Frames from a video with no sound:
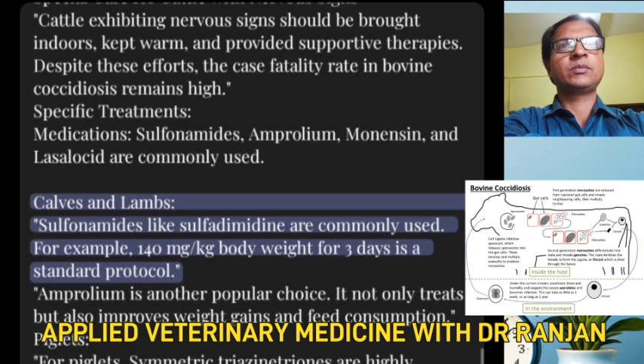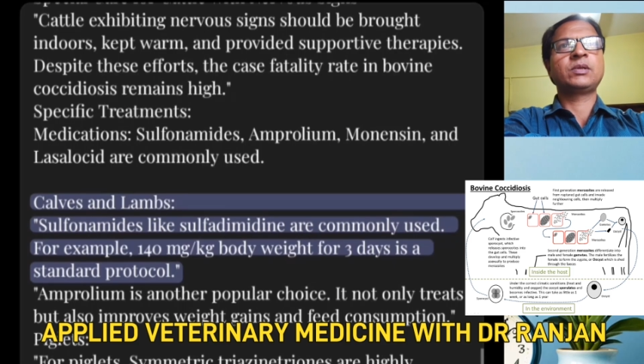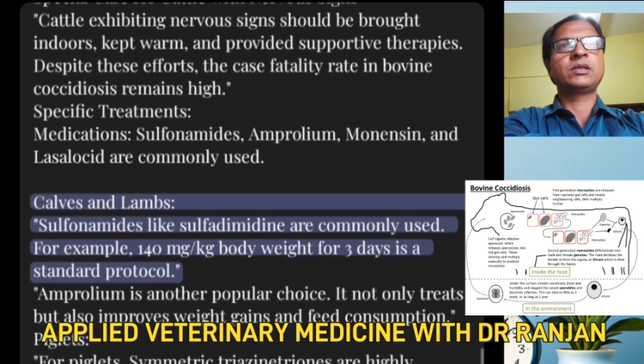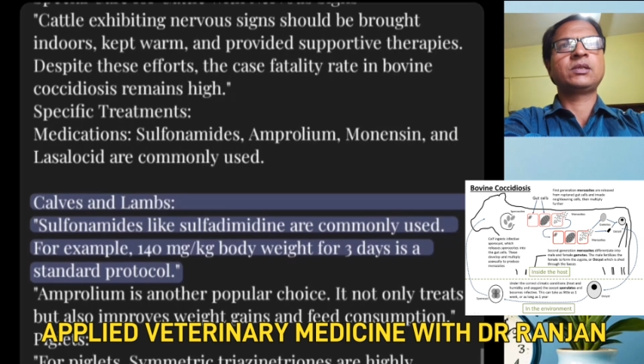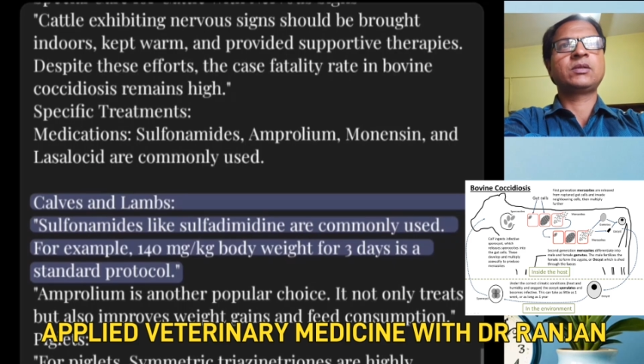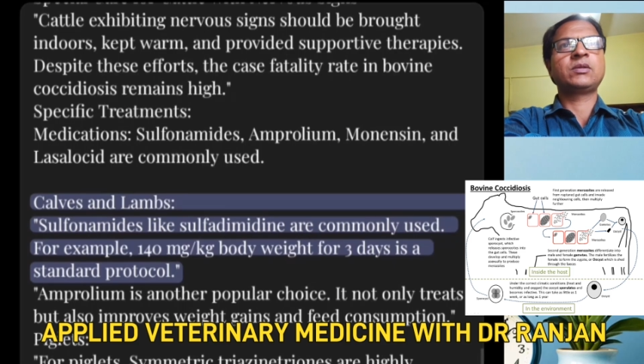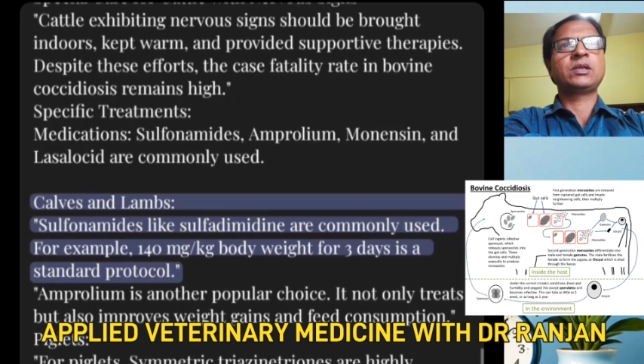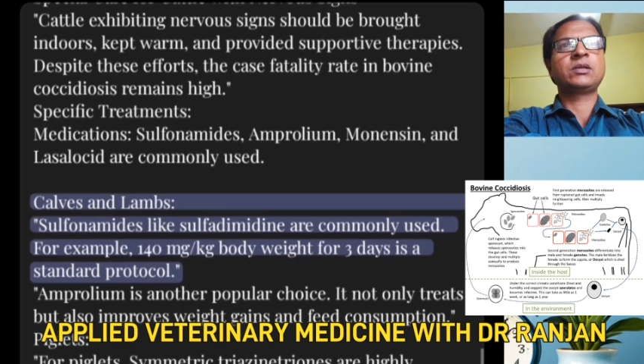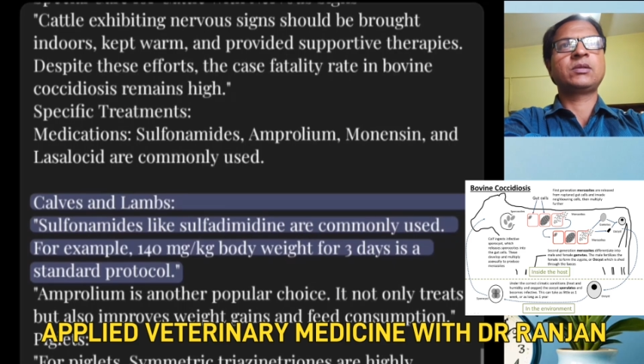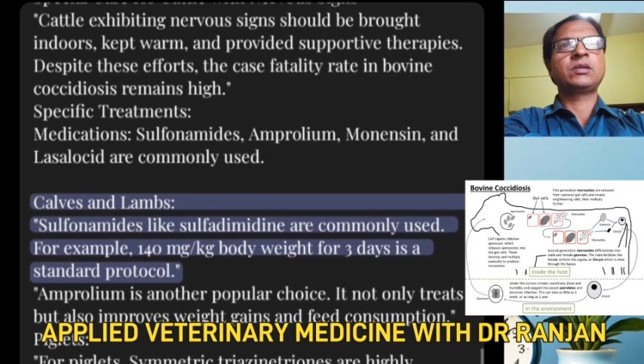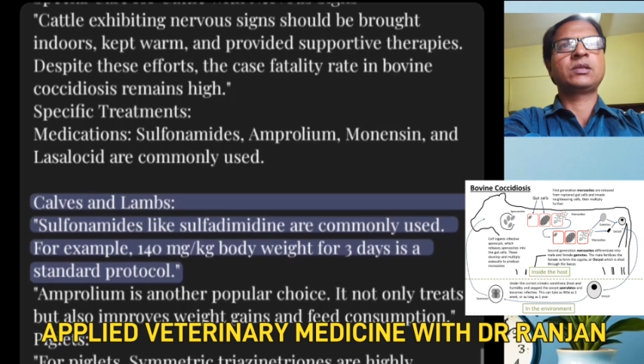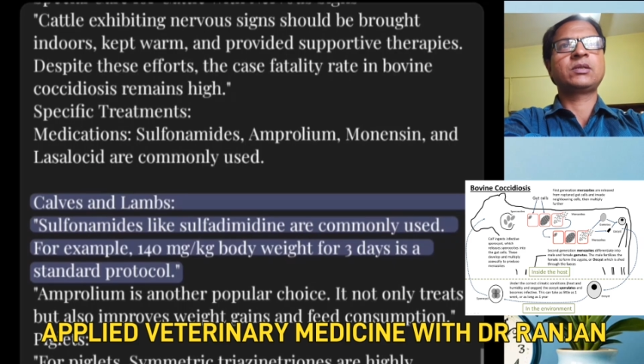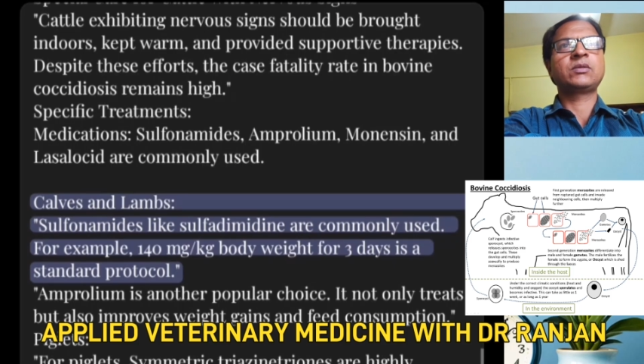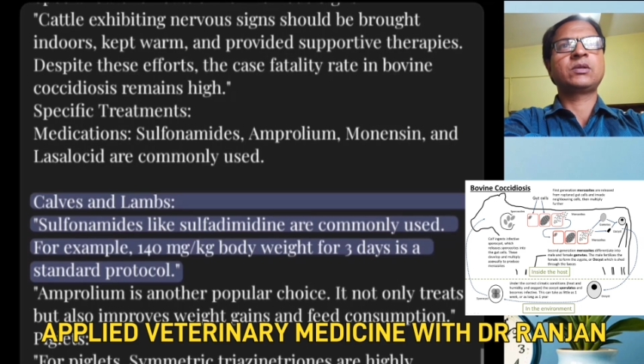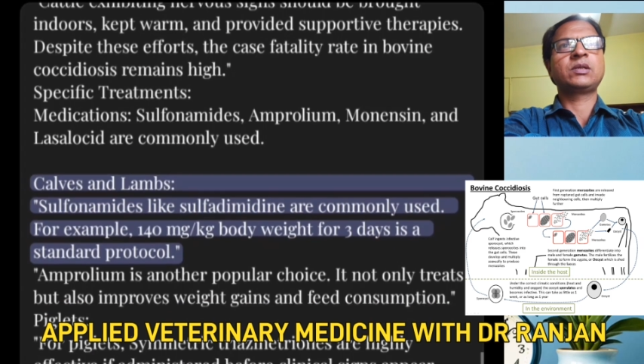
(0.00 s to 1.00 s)
like
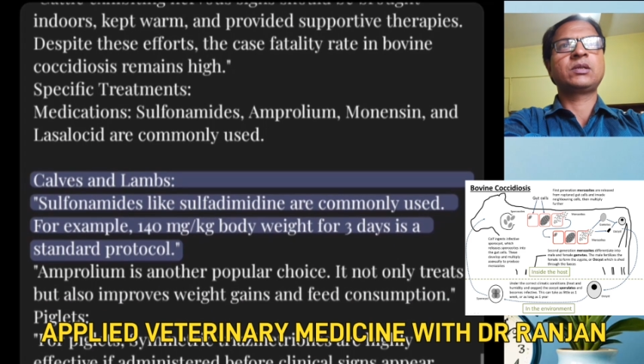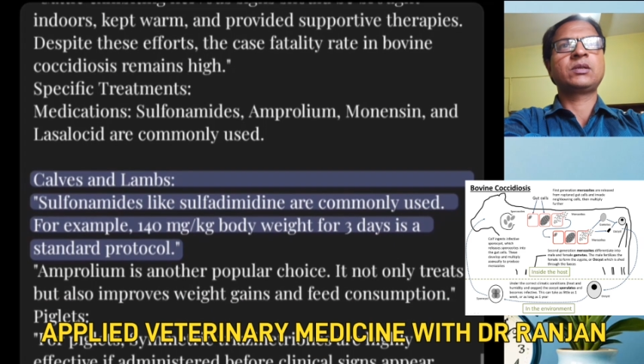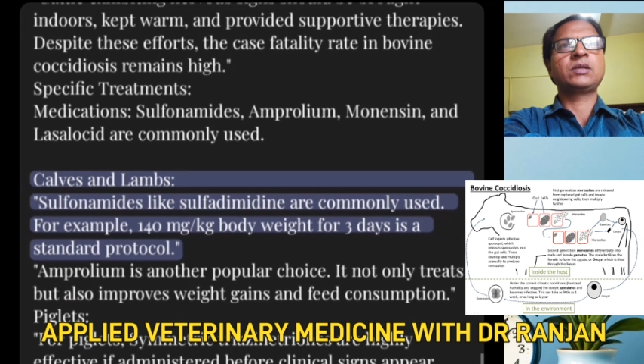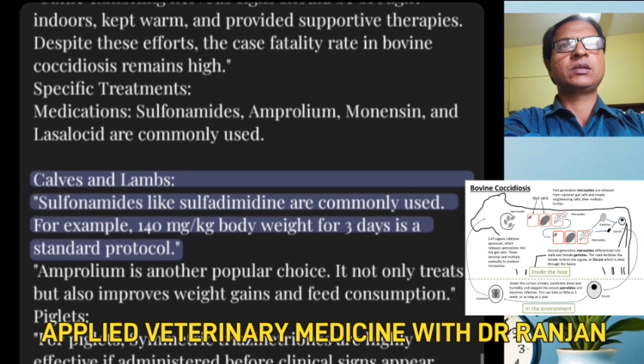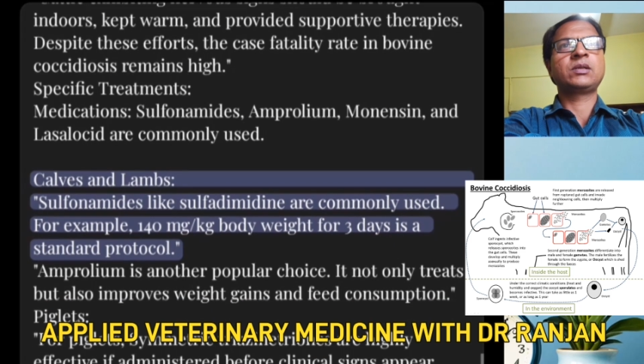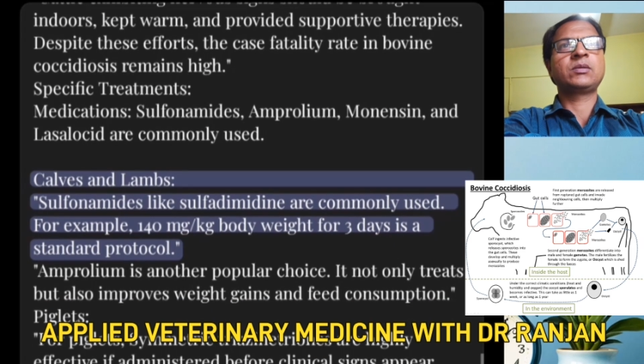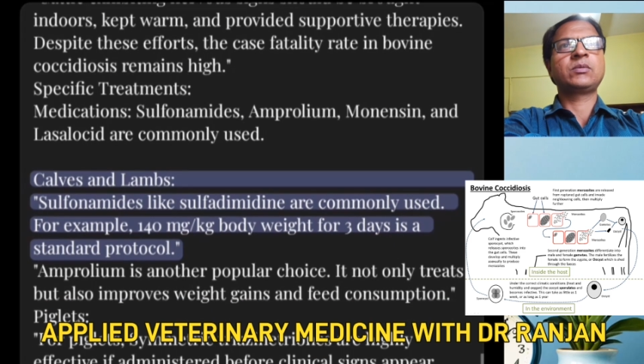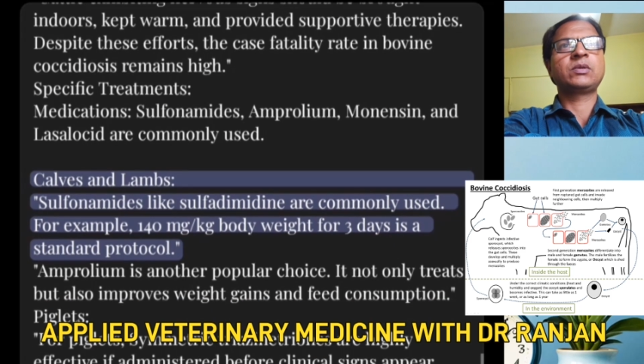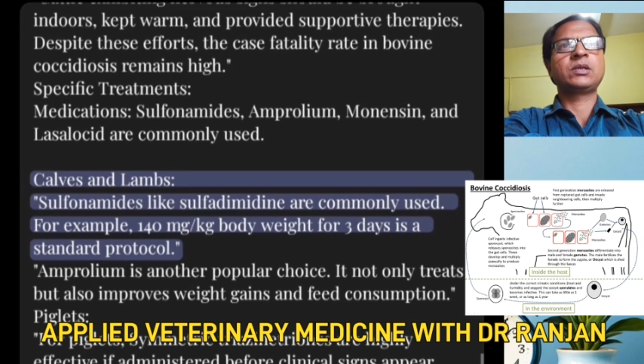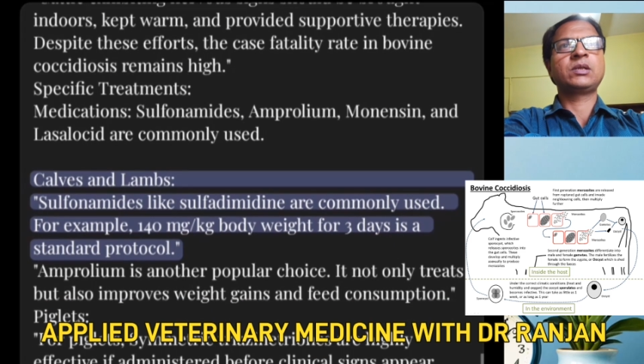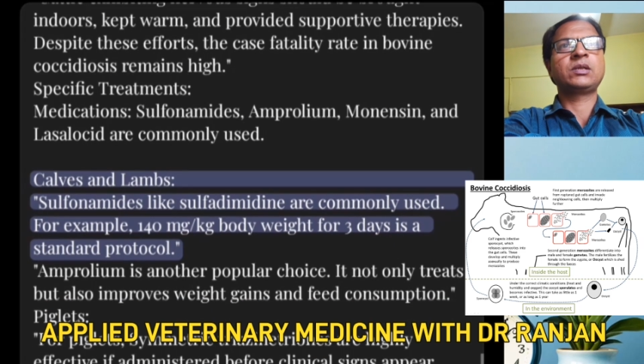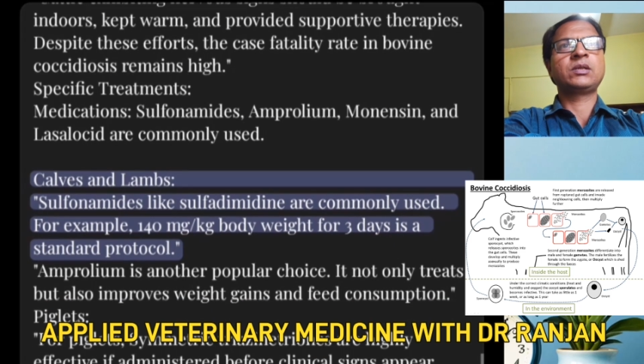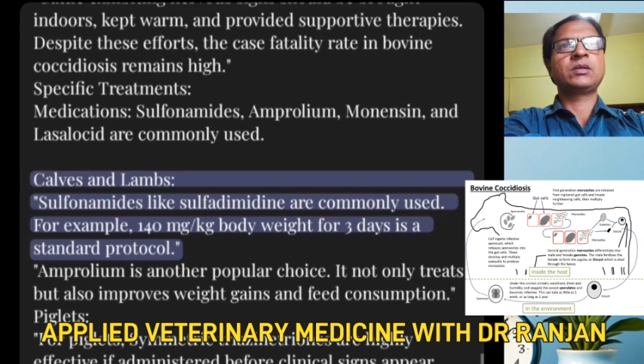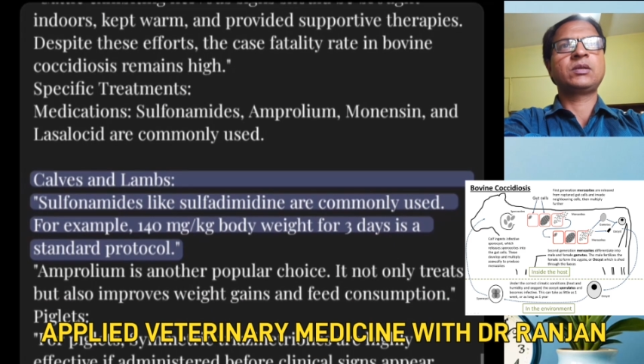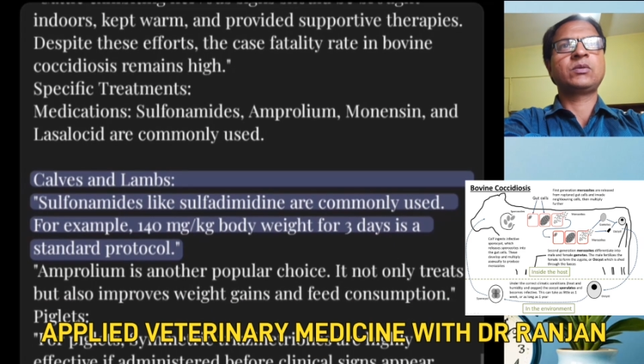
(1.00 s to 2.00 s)
sulfadamidine are
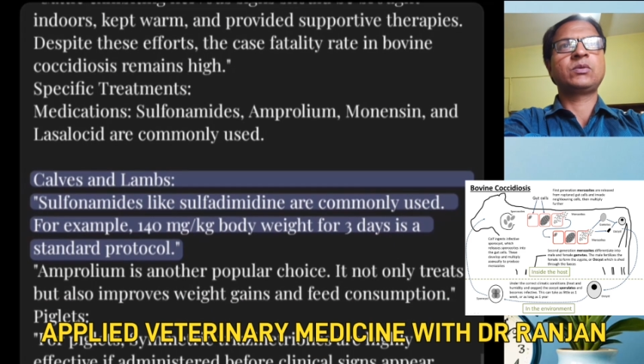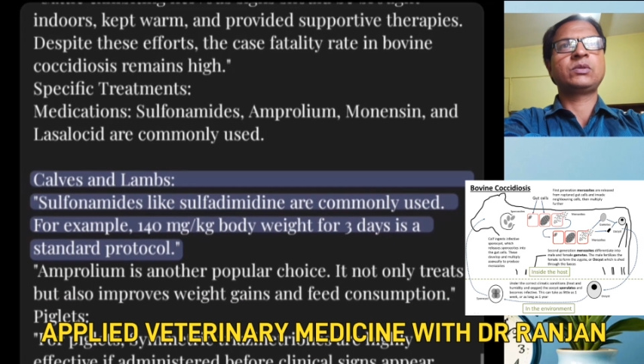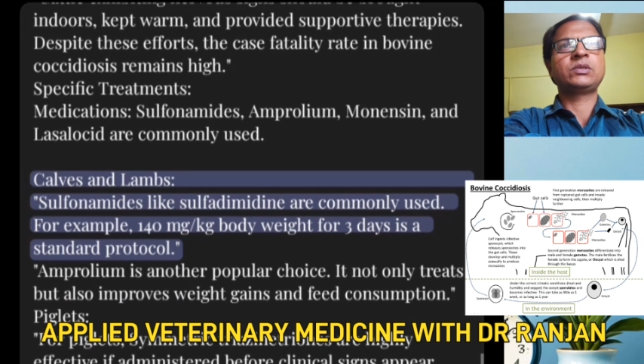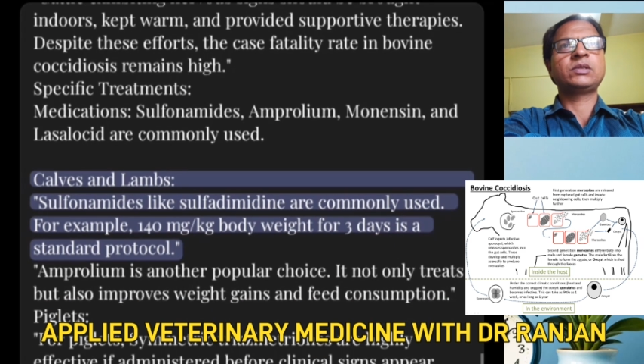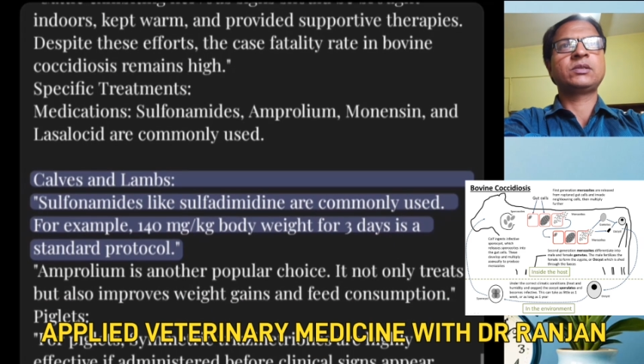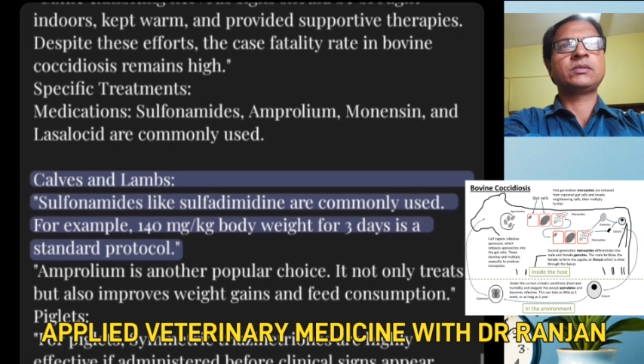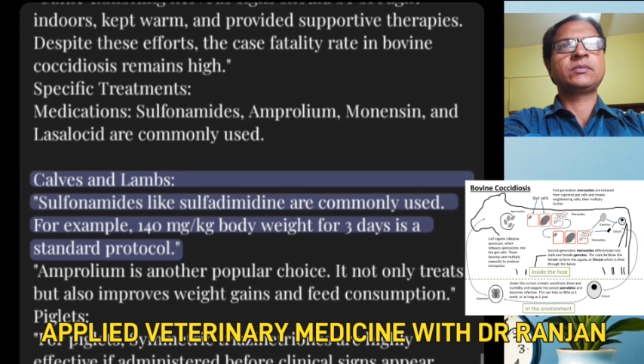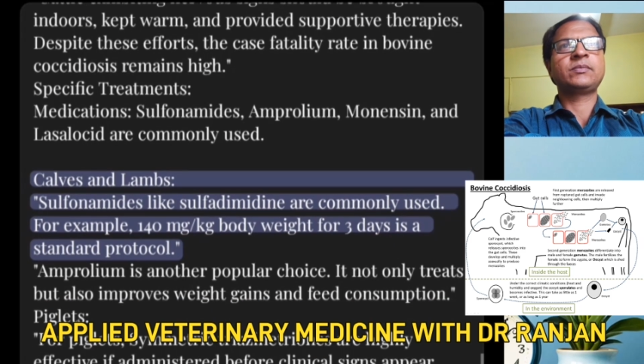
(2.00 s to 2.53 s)
commonly used.